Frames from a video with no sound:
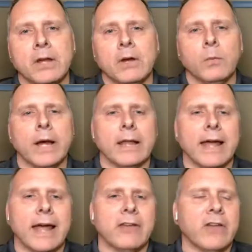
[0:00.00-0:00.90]
Well,
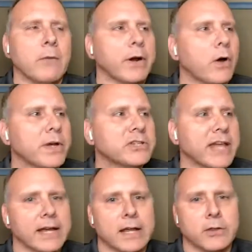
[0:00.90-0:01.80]
as I would always
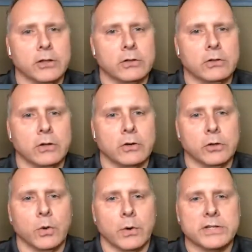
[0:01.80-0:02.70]
say, and I think
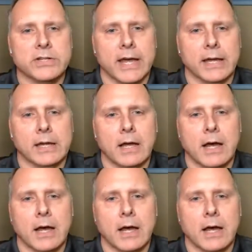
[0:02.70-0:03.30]
you always say,